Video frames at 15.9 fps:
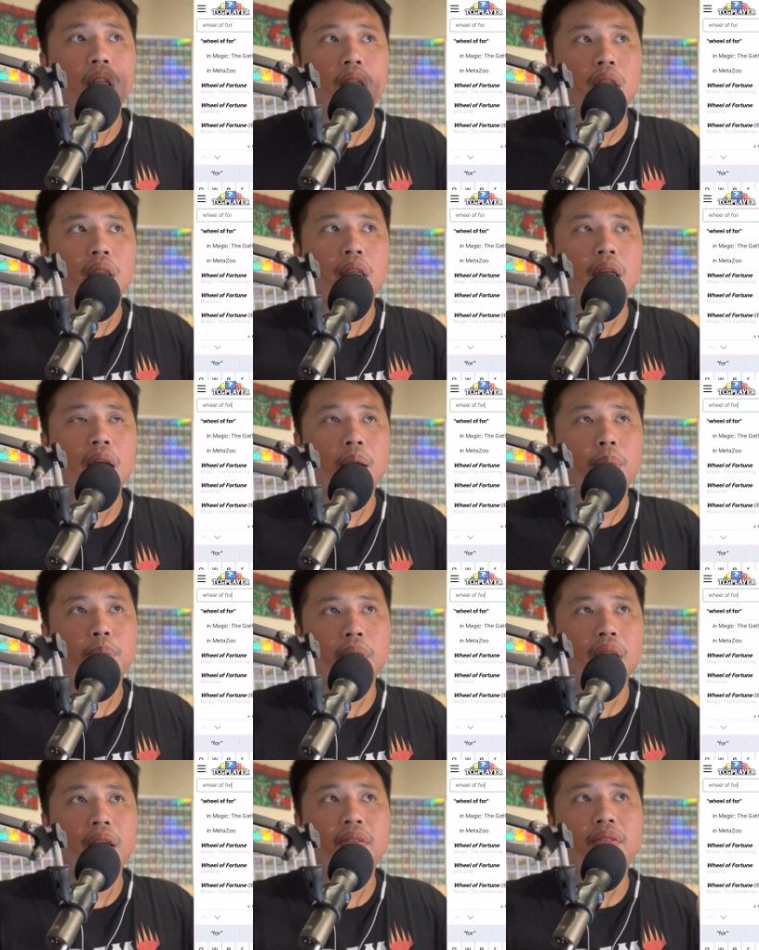The I
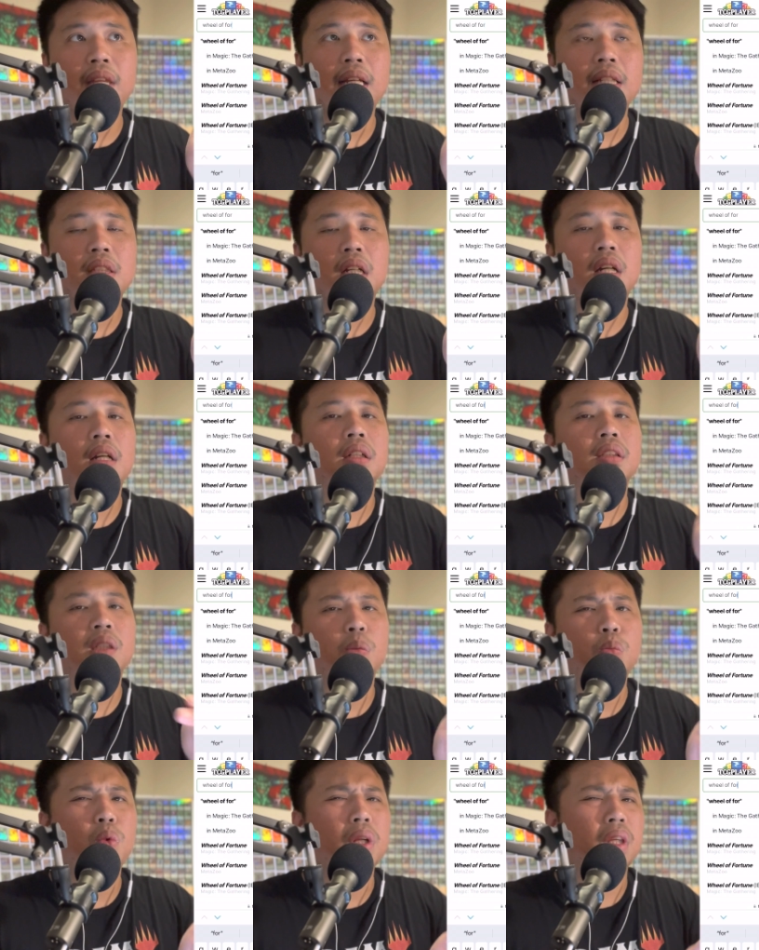believe these are
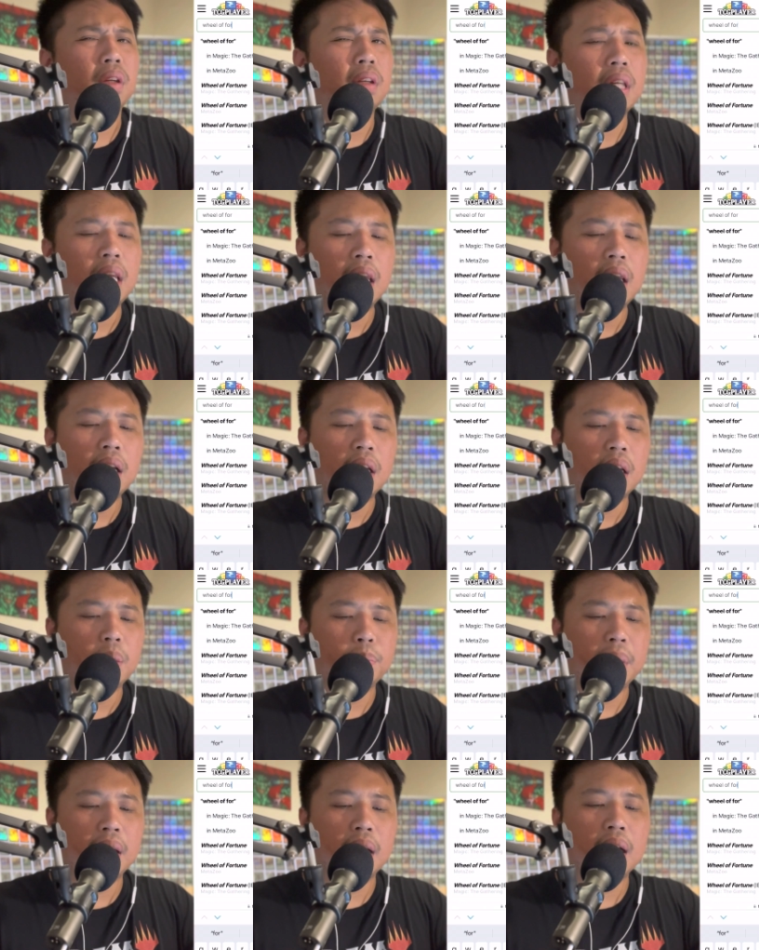somewhat unique
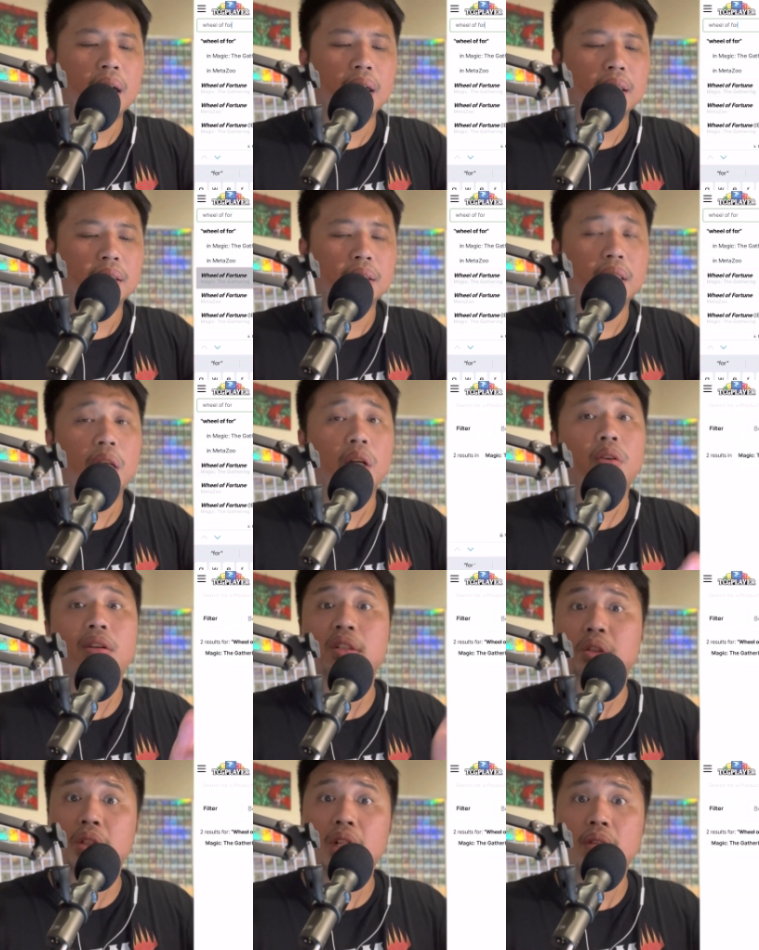because they're
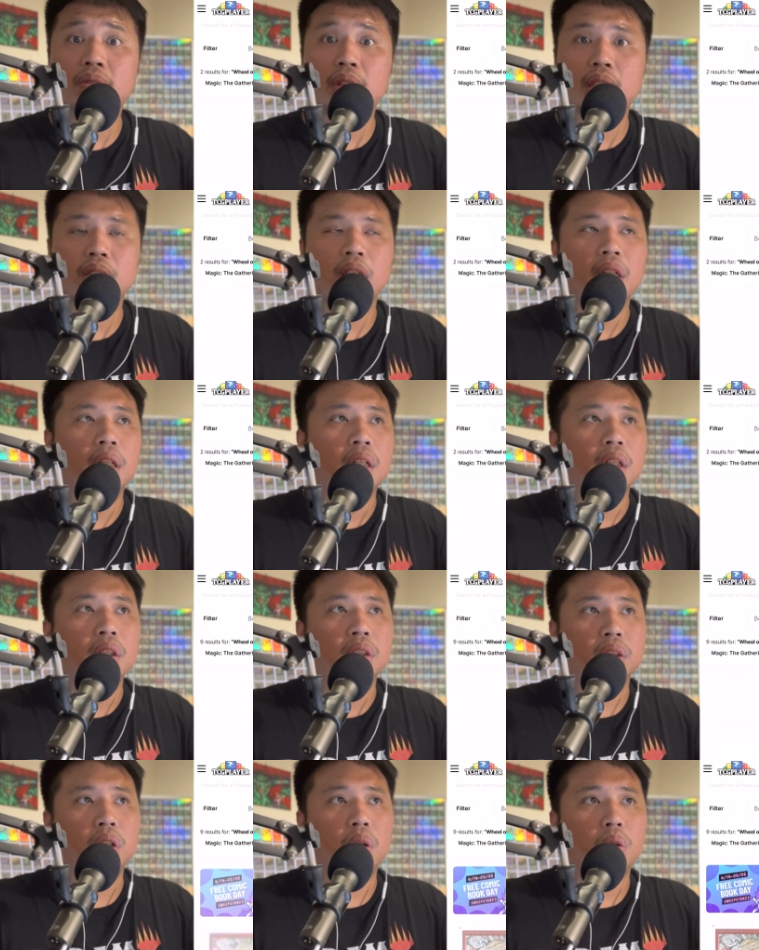reserve list.
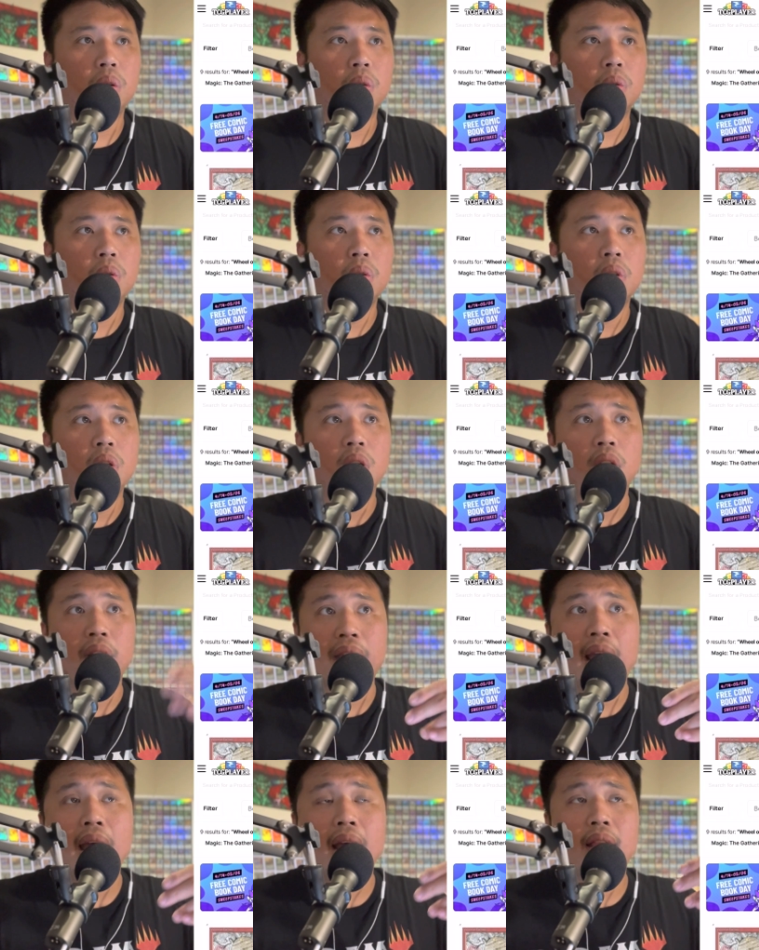So
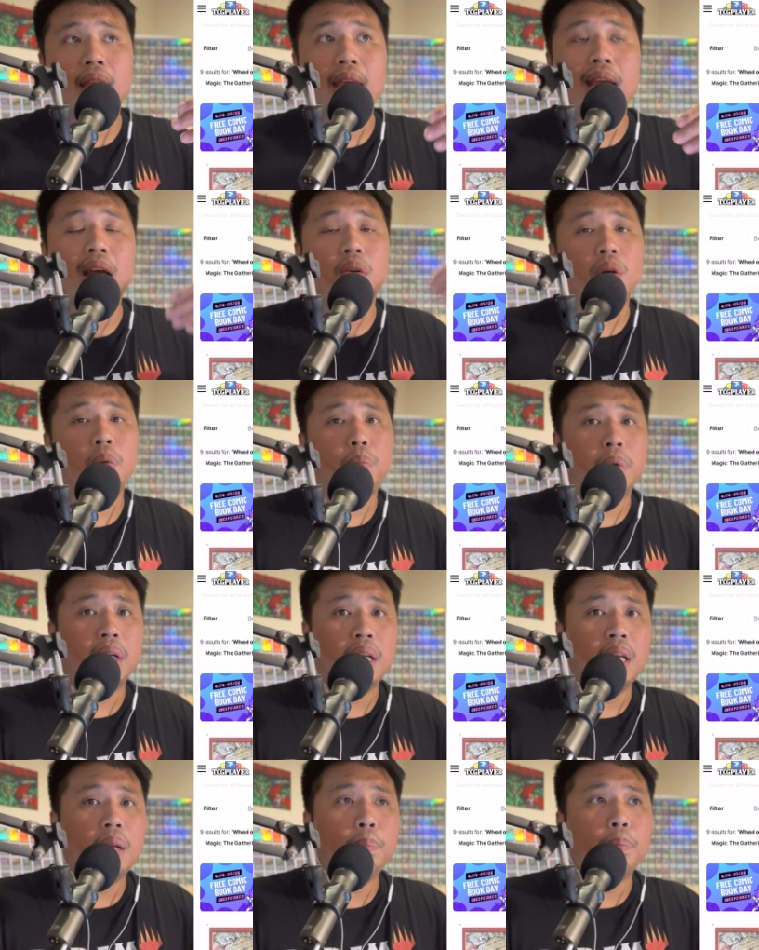yeah, they got
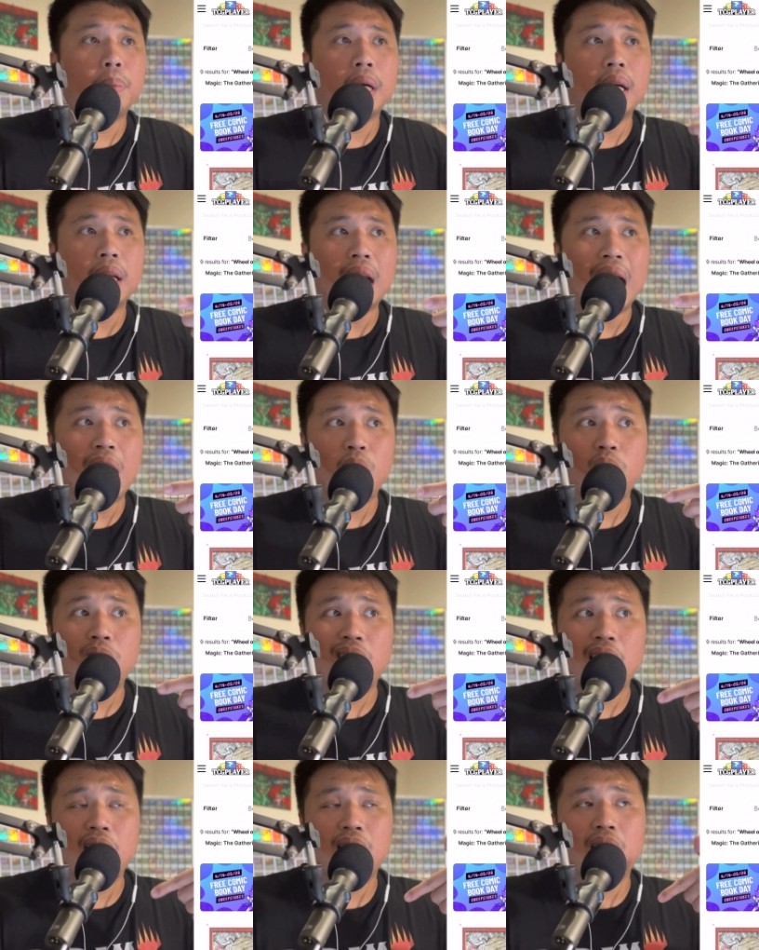reprinted, but I don't
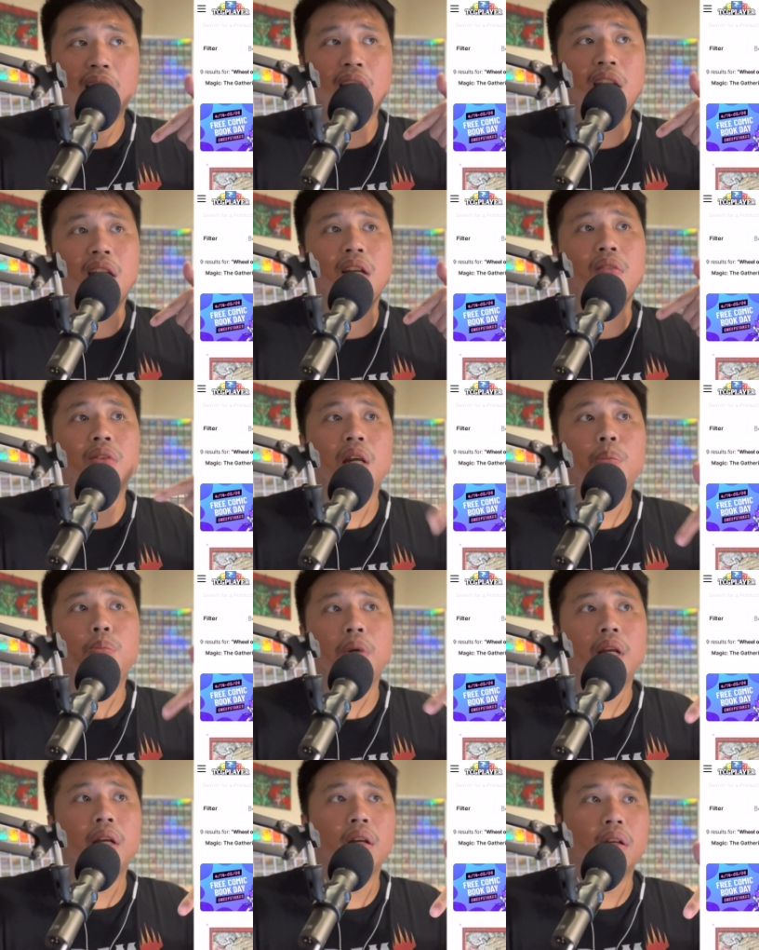think they're gonna
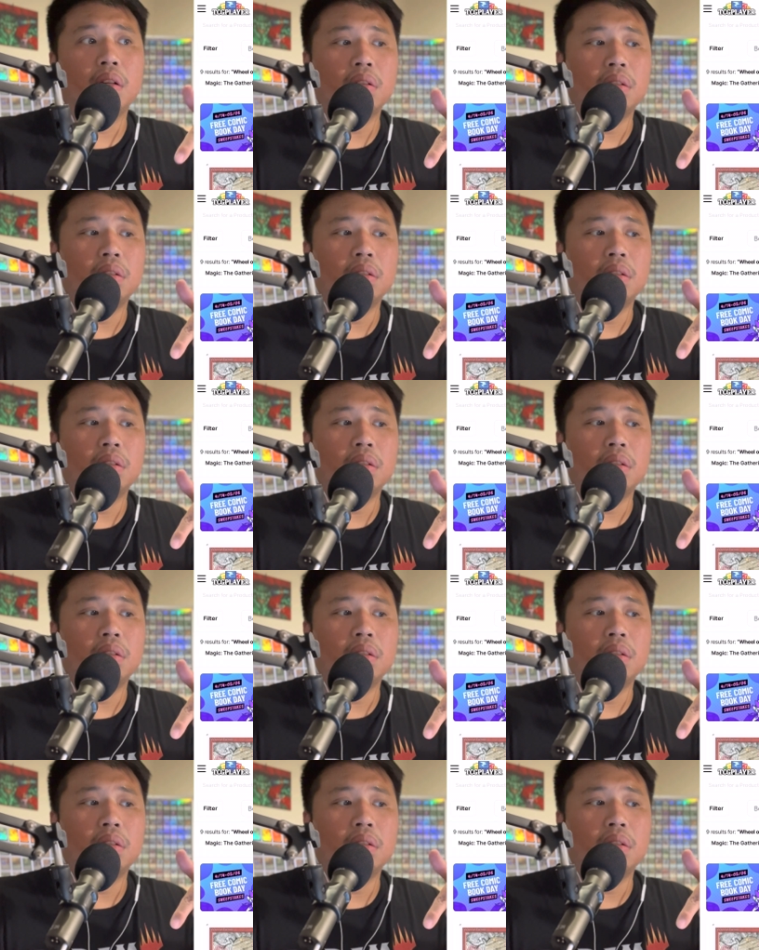reprint